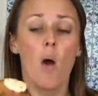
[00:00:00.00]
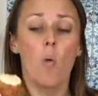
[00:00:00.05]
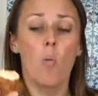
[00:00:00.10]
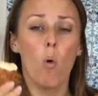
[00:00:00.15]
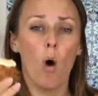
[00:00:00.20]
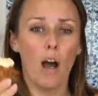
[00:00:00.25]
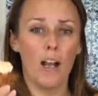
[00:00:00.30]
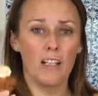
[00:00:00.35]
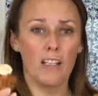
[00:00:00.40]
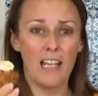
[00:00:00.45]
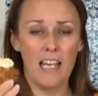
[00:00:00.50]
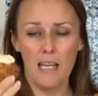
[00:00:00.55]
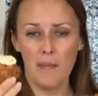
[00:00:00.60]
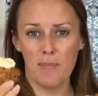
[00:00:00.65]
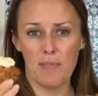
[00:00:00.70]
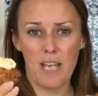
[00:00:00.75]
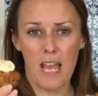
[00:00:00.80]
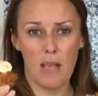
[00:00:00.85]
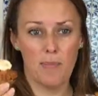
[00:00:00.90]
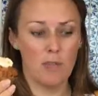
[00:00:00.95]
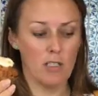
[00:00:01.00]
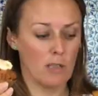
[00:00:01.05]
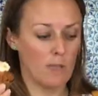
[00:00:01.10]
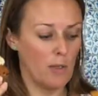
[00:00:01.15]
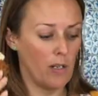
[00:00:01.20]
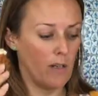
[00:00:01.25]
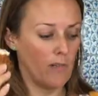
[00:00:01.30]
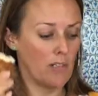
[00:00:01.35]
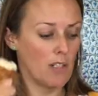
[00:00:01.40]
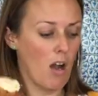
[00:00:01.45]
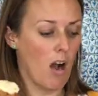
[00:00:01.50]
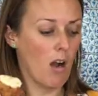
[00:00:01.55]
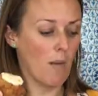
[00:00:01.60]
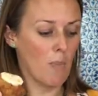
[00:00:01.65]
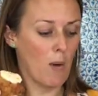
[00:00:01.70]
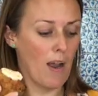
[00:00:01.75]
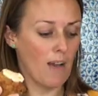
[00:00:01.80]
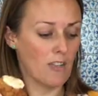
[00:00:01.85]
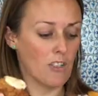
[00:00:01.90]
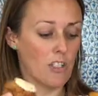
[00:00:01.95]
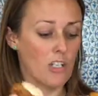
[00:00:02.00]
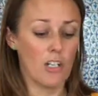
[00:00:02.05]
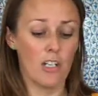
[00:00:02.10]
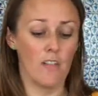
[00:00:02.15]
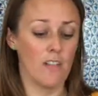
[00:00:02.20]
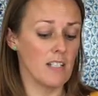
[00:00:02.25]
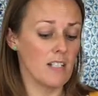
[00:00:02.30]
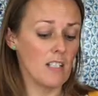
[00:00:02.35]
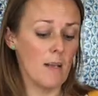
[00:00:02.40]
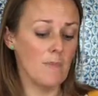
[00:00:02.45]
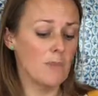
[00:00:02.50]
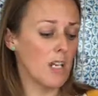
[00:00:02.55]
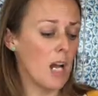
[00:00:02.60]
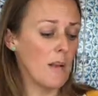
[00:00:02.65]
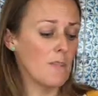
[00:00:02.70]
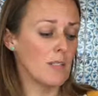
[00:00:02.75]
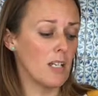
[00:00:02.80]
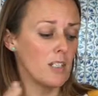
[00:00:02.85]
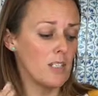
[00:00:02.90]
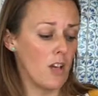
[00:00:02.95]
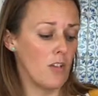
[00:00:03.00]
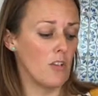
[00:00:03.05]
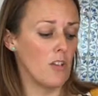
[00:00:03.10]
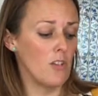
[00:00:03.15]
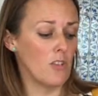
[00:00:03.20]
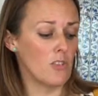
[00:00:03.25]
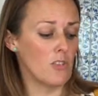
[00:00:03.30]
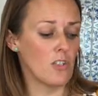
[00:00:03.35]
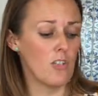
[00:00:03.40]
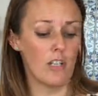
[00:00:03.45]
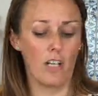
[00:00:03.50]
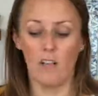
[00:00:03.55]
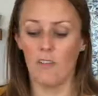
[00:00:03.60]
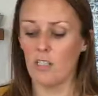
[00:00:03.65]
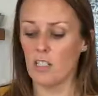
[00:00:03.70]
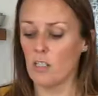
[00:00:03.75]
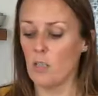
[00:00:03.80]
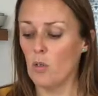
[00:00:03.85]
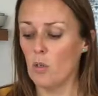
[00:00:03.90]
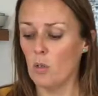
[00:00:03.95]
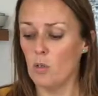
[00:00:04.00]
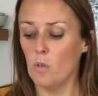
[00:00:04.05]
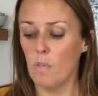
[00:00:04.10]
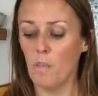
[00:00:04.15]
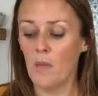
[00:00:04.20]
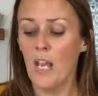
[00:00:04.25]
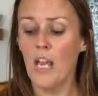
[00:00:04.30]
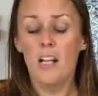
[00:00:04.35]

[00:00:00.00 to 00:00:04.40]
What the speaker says: 1 heaped tablespoon of dark brown sugar. And sometimes I don't use sugar at all.